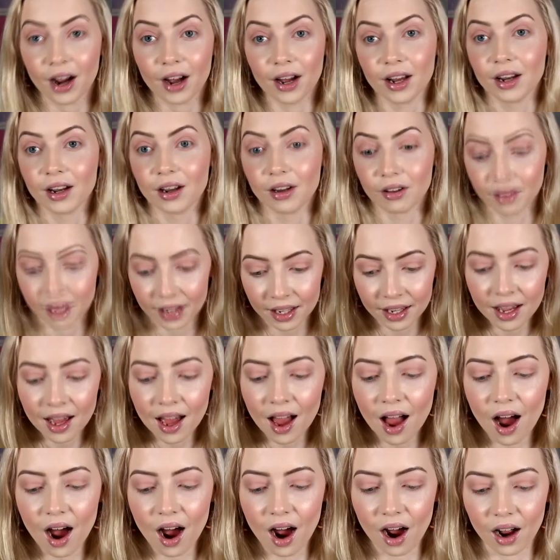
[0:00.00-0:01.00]
I love it.
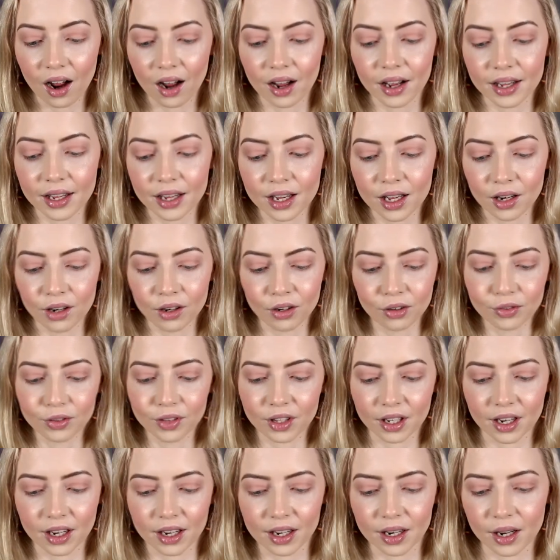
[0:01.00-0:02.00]
I love
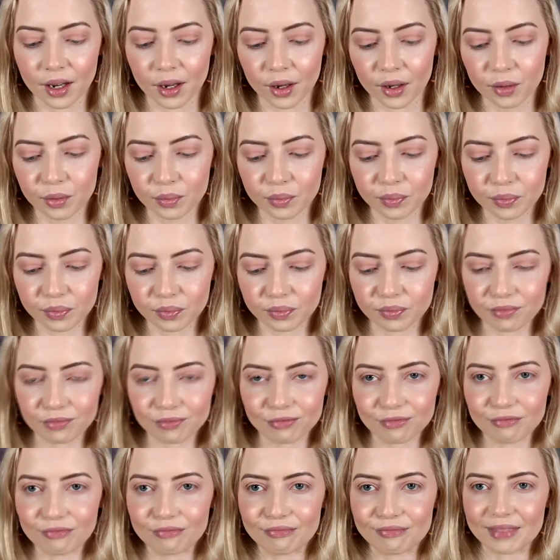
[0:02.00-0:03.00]
the kind of
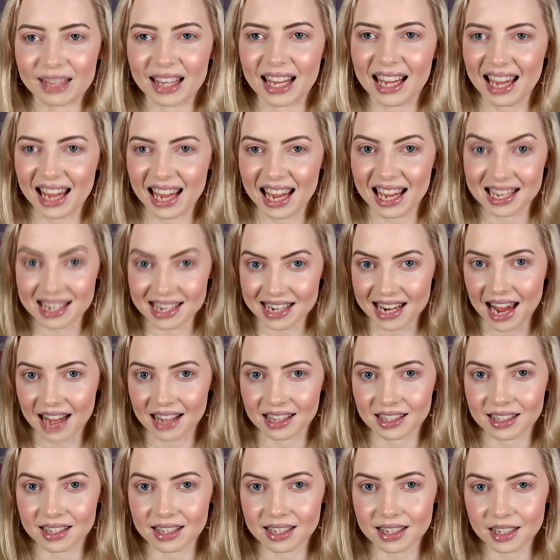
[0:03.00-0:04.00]

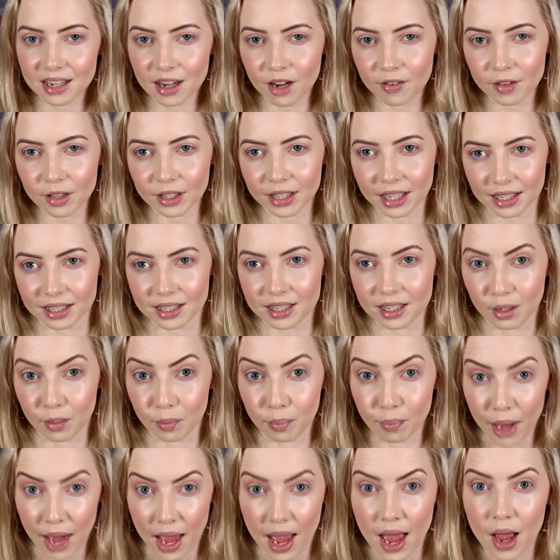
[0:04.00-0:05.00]
intensity of it, That's still
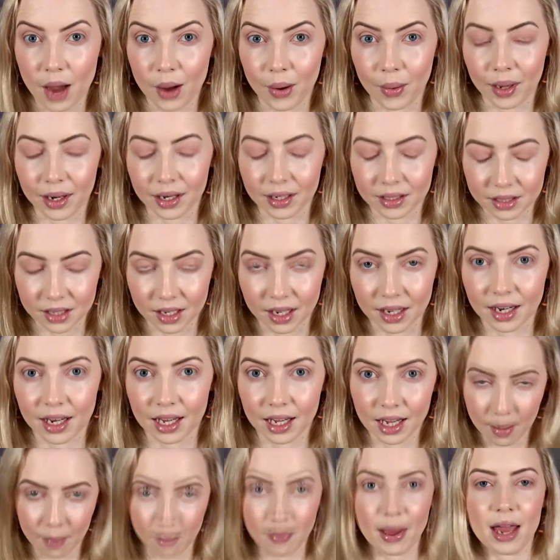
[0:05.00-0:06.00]
pale, and it's kind of
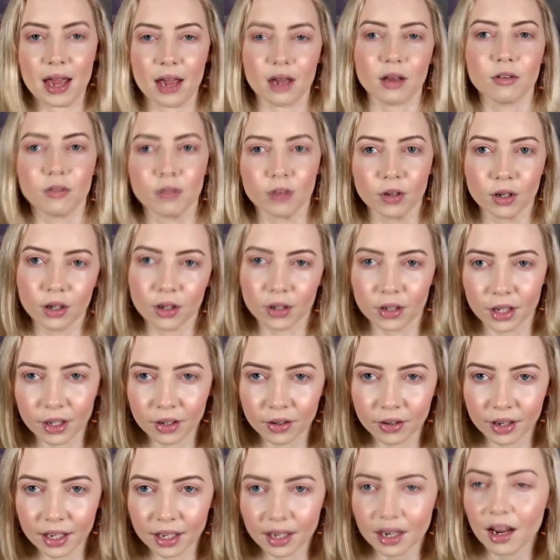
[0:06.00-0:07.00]
like a painful looking
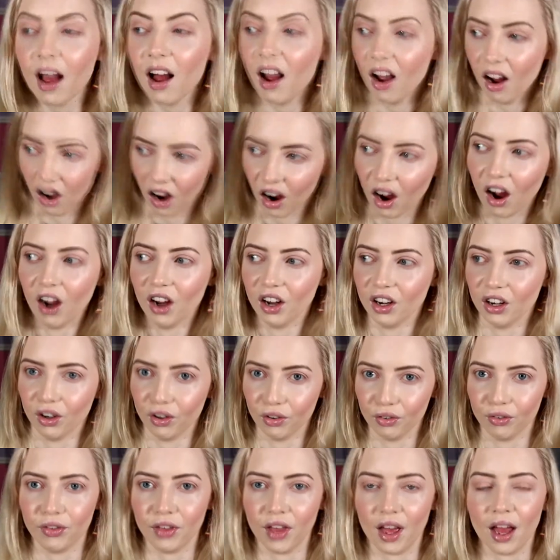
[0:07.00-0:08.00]
green. I
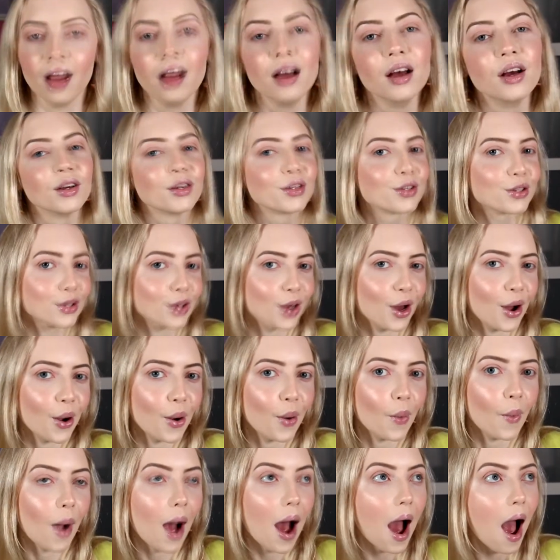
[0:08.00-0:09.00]
love that.
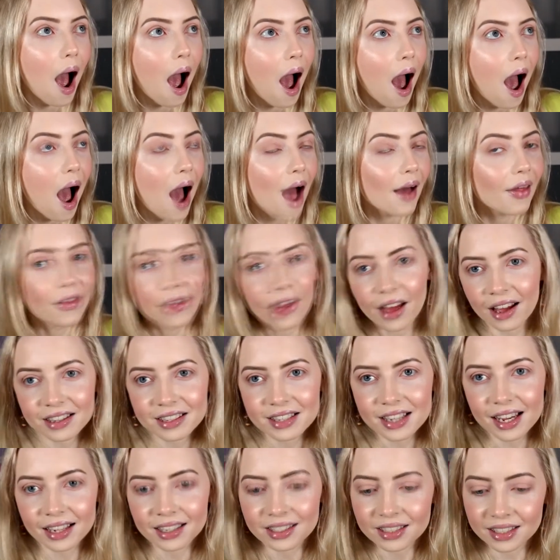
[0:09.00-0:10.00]
So
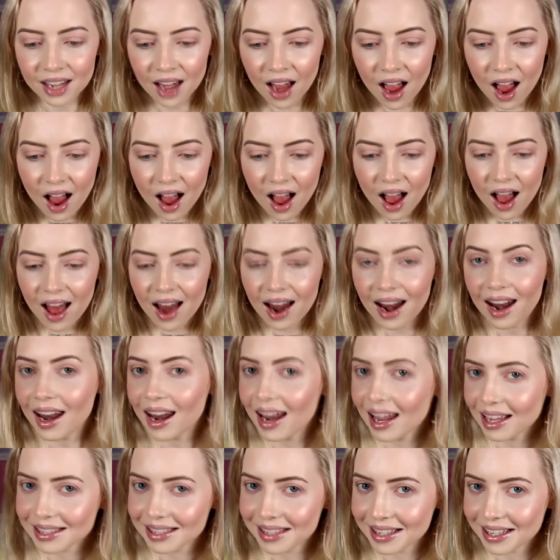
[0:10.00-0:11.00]
that's it
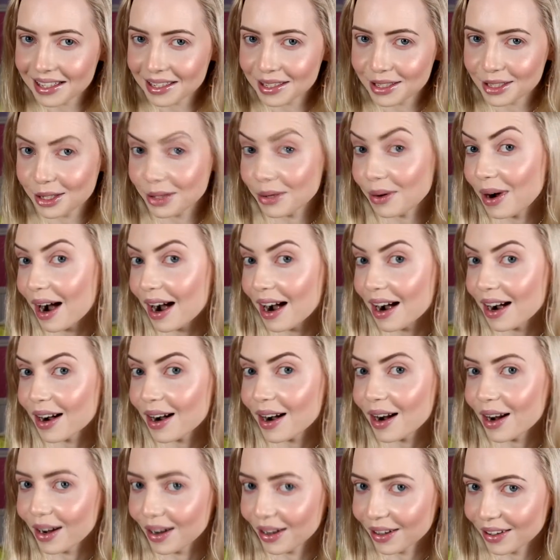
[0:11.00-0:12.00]
let's get into
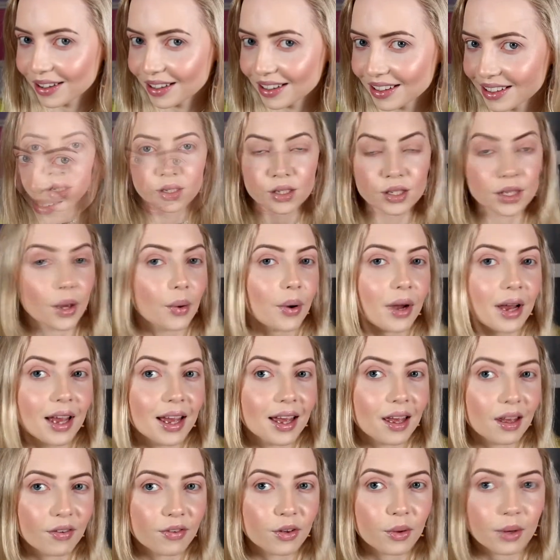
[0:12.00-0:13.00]
our look. So
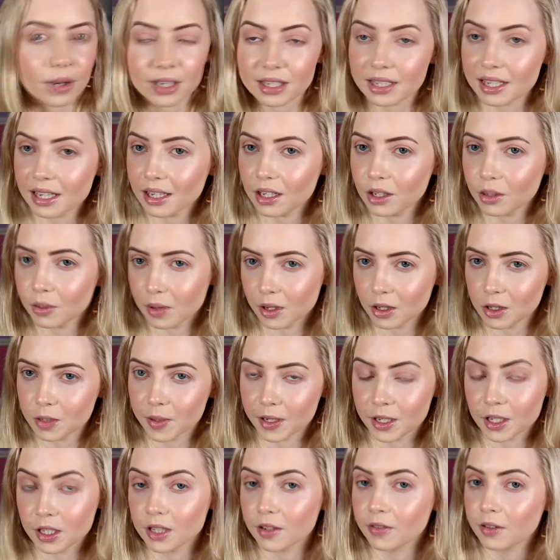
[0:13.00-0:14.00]
if you want to see any up close
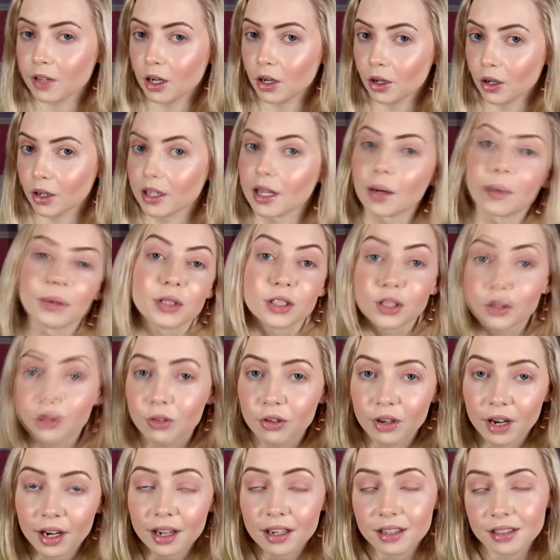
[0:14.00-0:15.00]
pictures of the look that we do
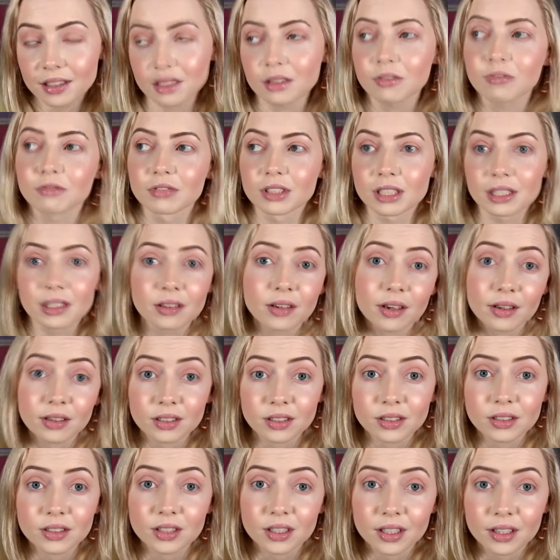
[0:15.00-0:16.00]
create, because I don't really know how it's
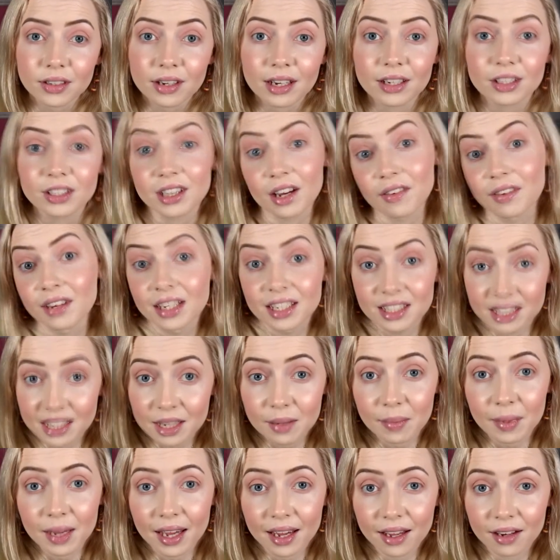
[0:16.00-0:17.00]
going to turn out, I just have an idea
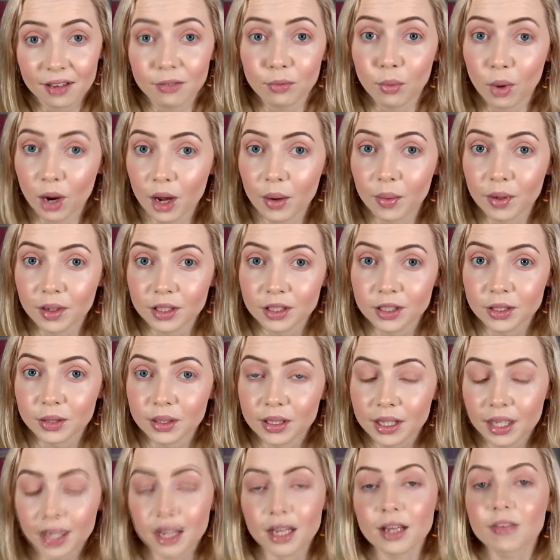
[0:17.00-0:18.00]
in my head of what I want to do with it.